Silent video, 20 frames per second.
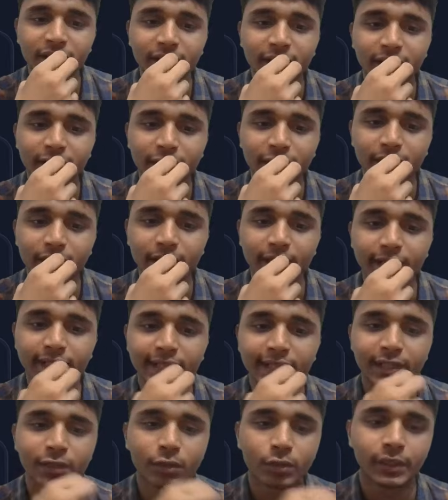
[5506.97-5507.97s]
yeah, I
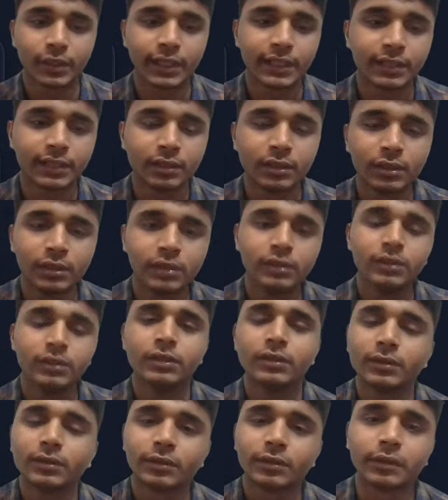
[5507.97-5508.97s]
did took it.
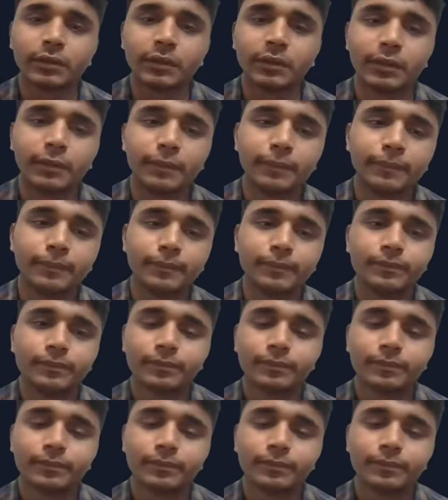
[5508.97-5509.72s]
Um,